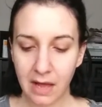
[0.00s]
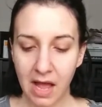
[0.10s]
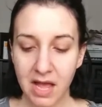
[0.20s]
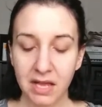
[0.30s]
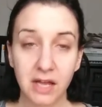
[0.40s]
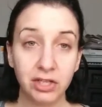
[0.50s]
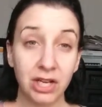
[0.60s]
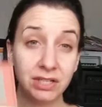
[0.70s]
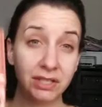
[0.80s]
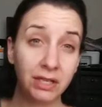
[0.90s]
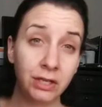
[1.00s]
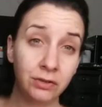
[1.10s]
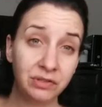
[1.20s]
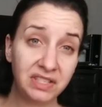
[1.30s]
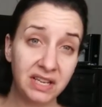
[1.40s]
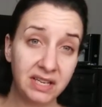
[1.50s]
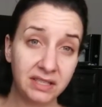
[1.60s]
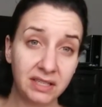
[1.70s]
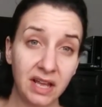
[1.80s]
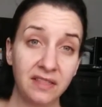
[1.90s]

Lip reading: I just used this.